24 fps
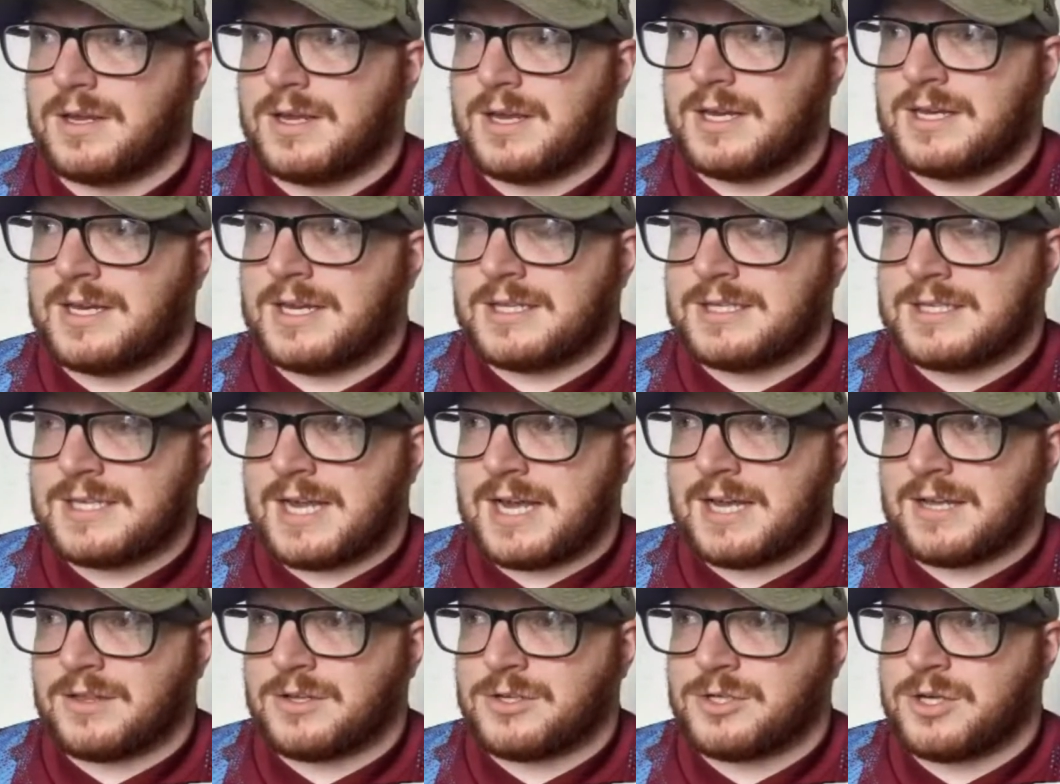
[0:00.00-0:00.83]
He did
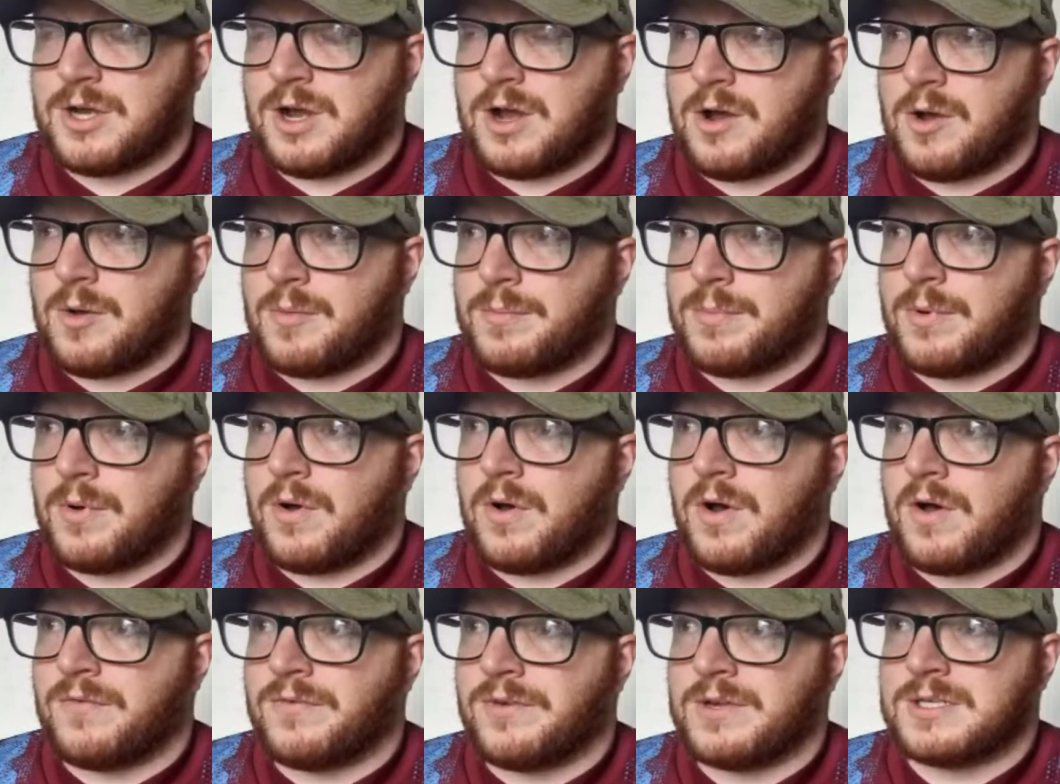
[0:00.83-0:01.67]
take the shot, but
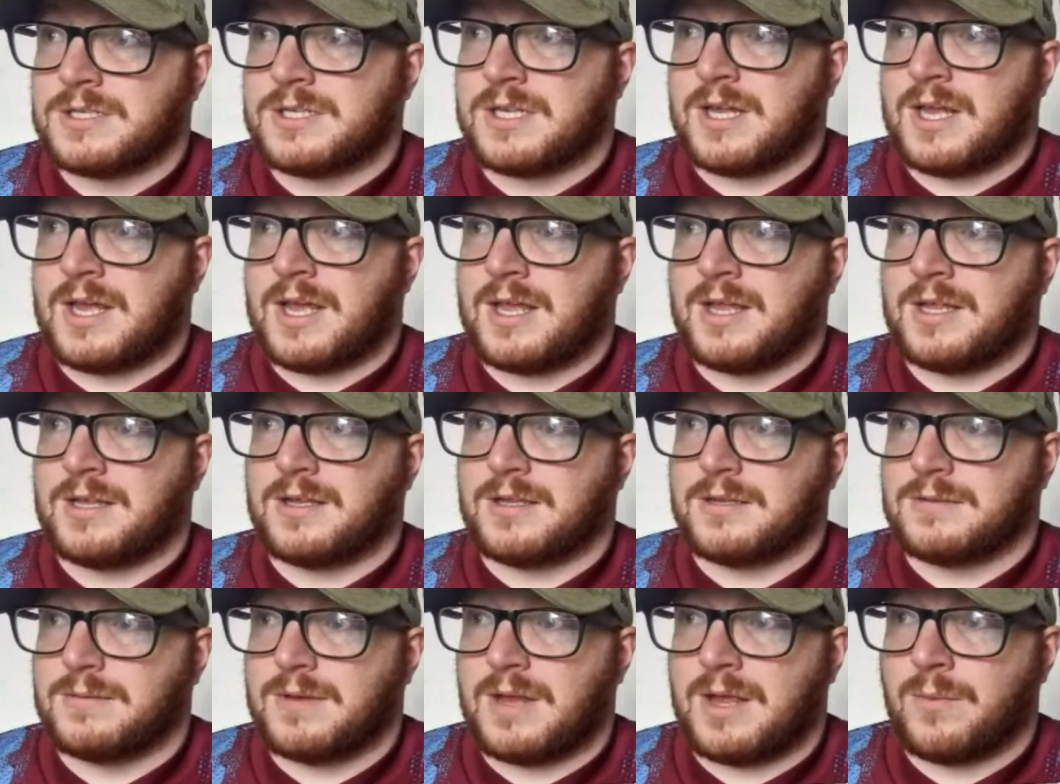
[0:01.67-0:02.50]
obviously
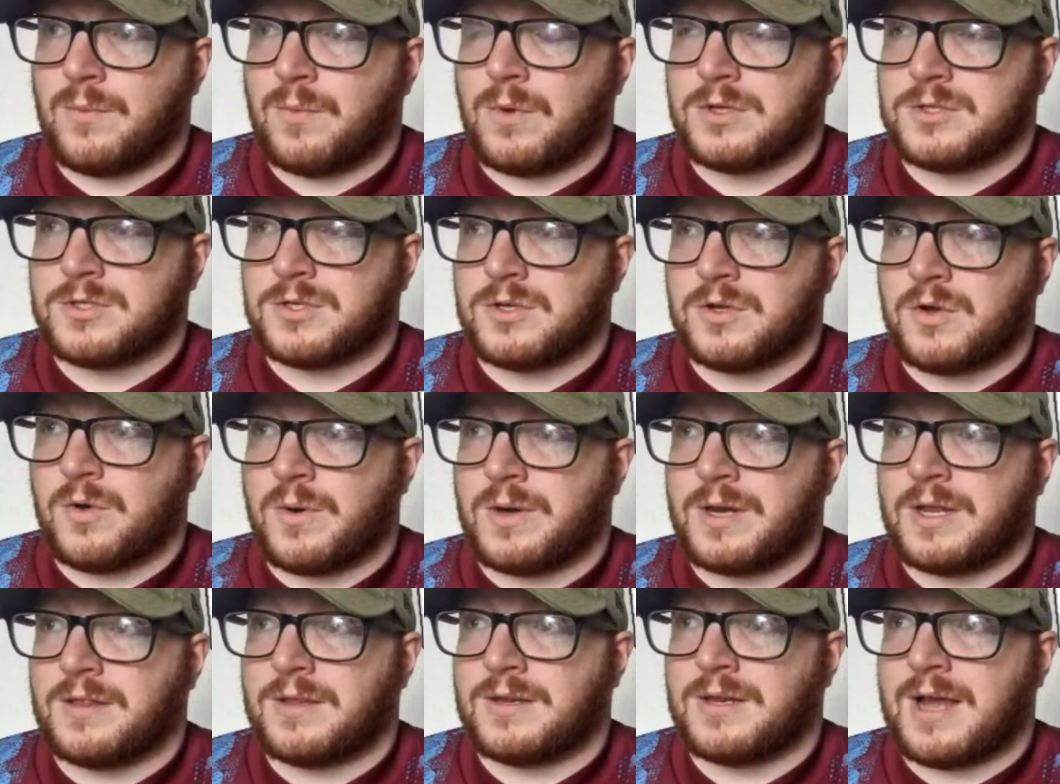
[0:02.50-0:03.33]
it wasn't
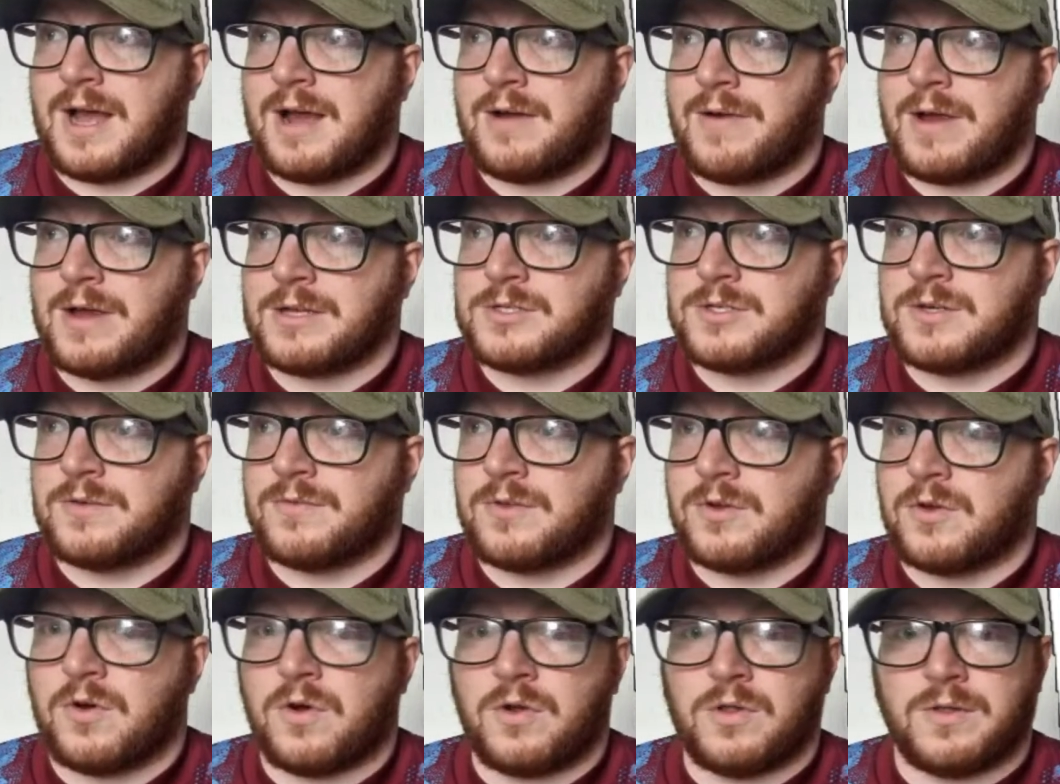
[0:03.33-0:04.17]
going in the direction of
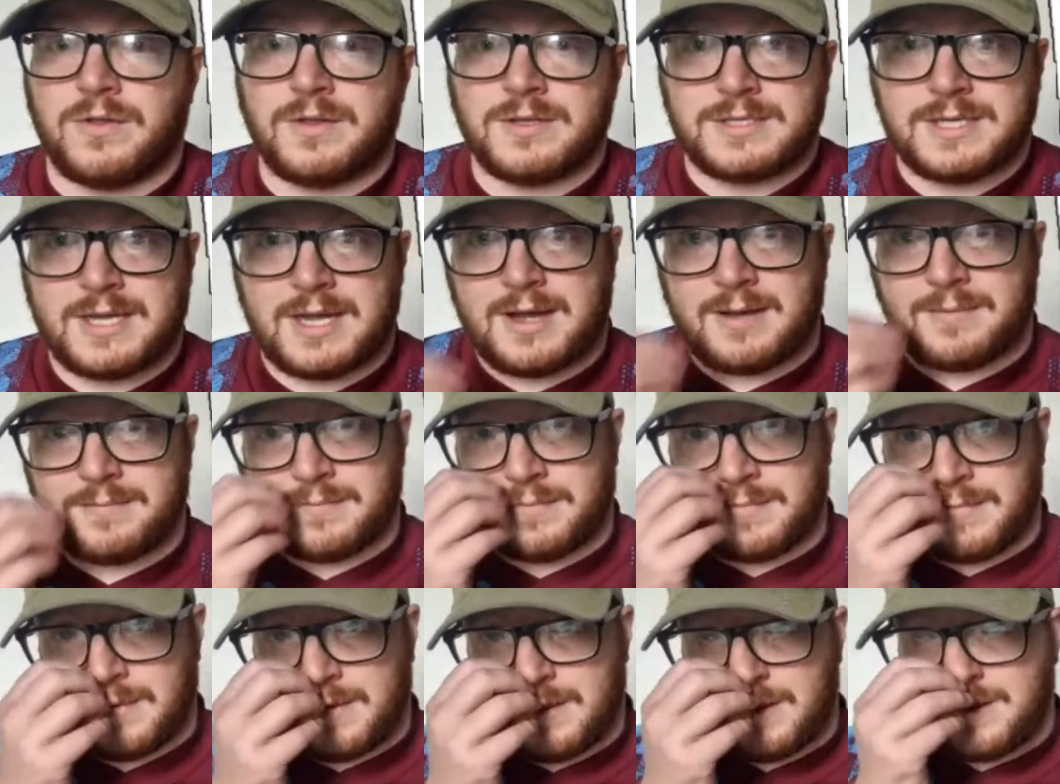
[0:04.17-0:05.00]
the goal at the time.
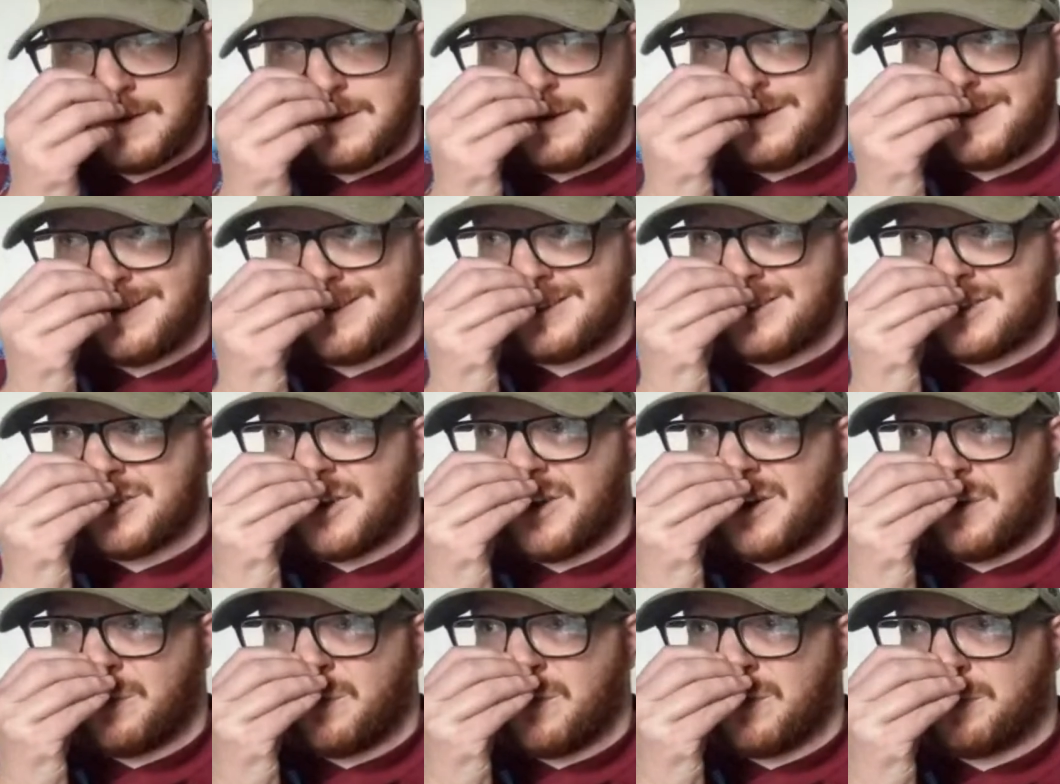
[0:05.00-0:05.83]
So
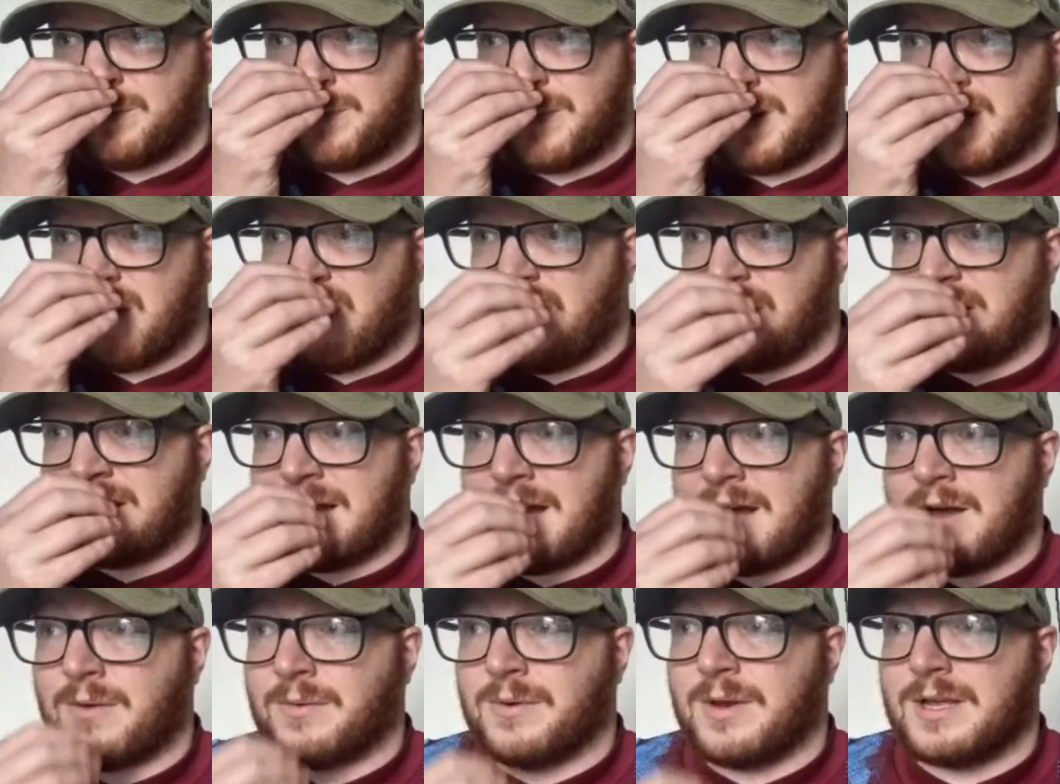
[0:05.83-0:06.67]
it would be going
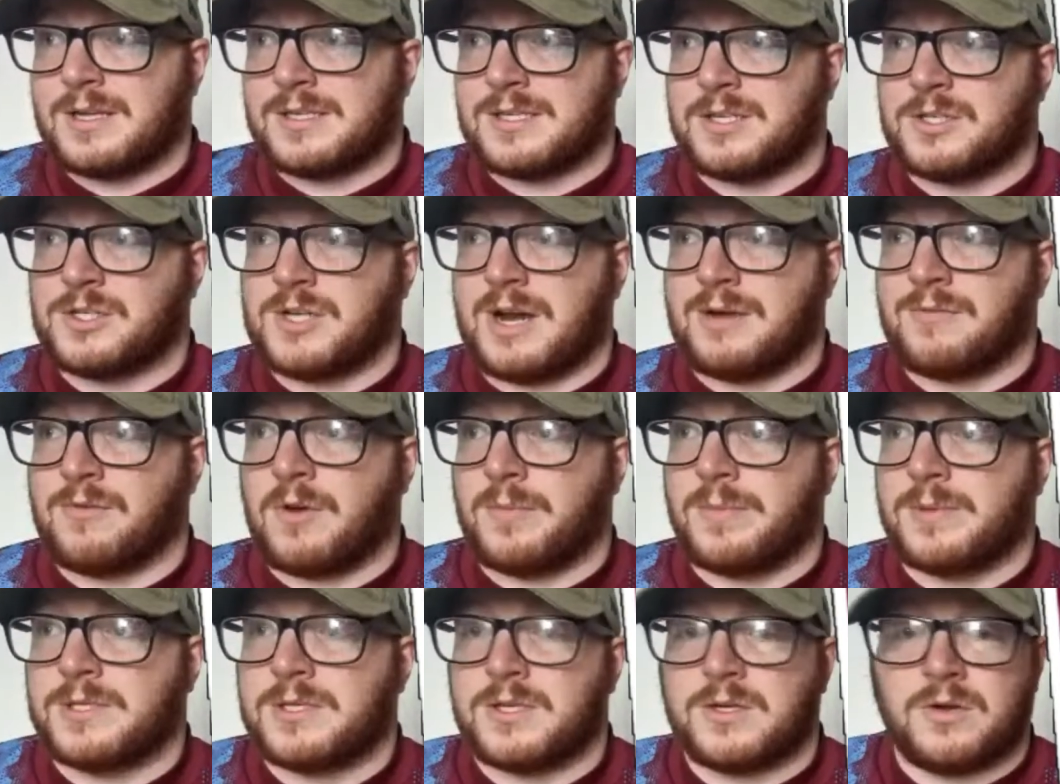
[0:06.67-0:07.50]
down as a Jack
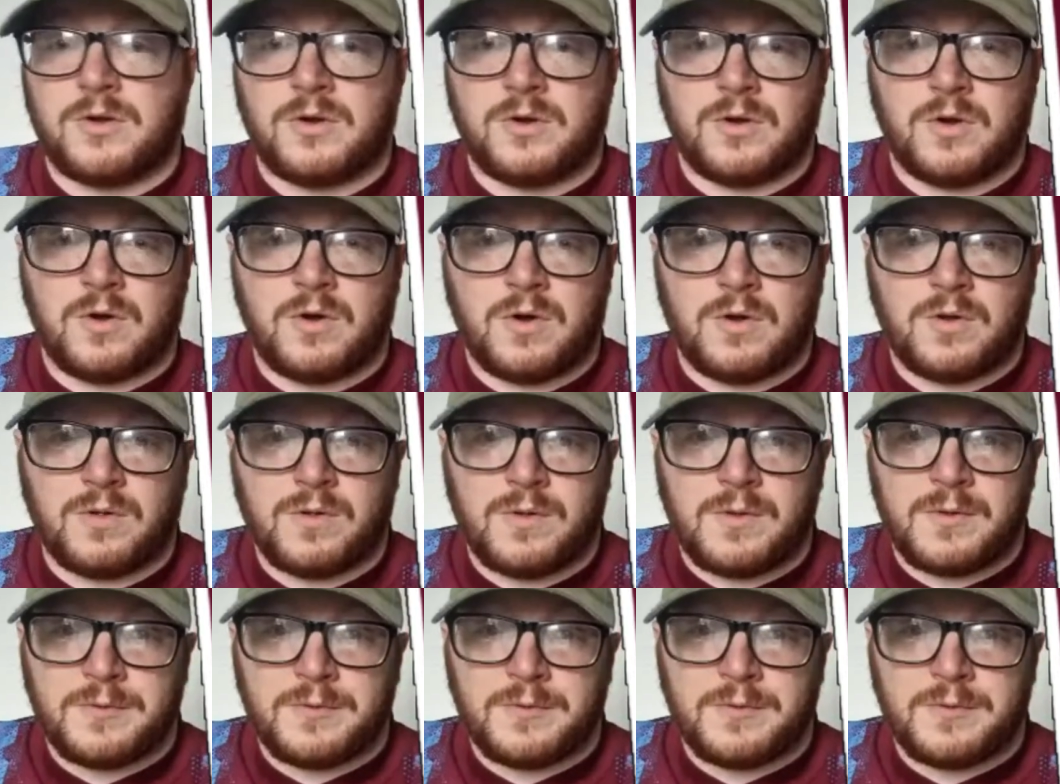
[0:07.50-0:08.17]
Robinson own goal.